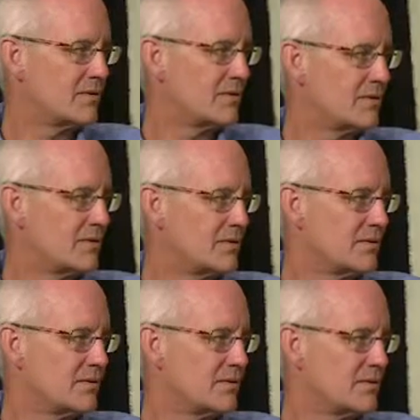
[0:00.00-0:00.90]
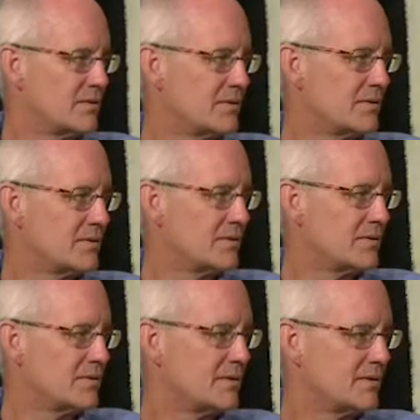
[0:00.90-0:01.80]

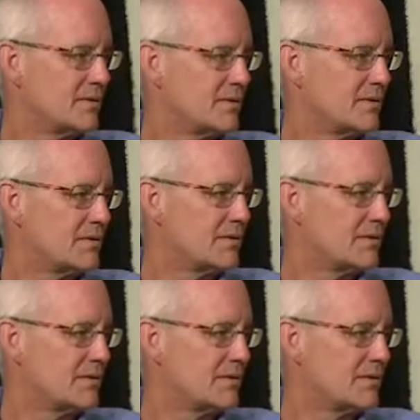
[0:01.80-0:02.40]
This person isn't speaking.